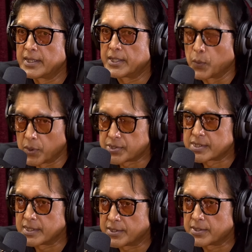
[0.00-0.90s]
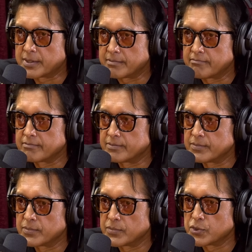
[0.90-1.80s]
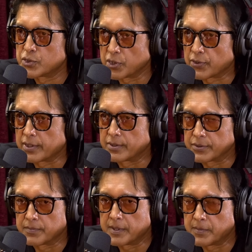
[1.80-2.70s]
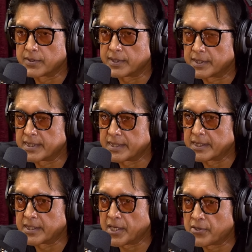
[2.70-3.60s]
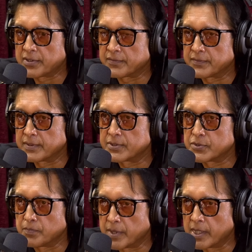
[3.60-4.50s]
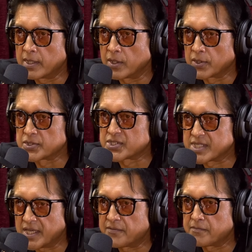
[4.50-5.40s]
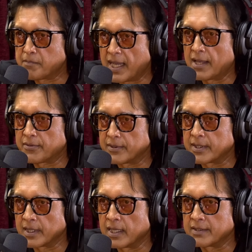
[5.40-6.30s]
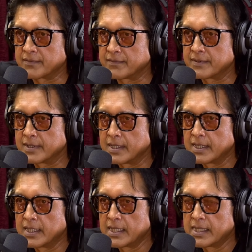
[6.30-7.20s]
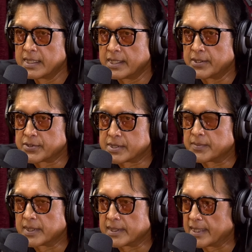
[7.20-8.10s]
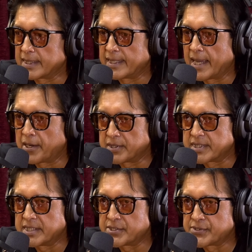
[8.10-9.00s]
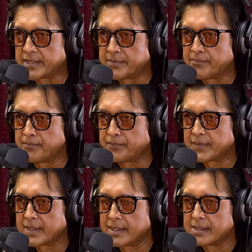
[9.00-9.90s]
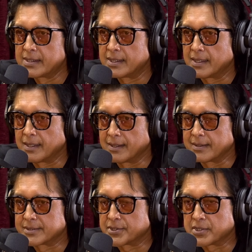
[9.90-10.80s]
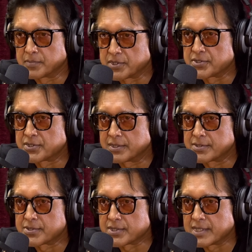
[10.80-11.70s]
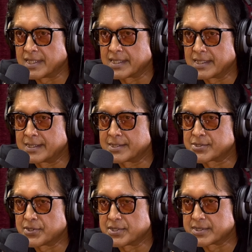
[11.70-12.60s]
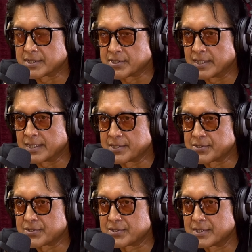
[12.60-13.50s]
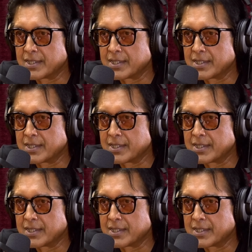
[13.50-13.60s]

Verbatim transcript: They want to see their children or the people they are taking care of to be on a safe path in life. Yeah. You know, something that guarantees them a certain position in society, certain success,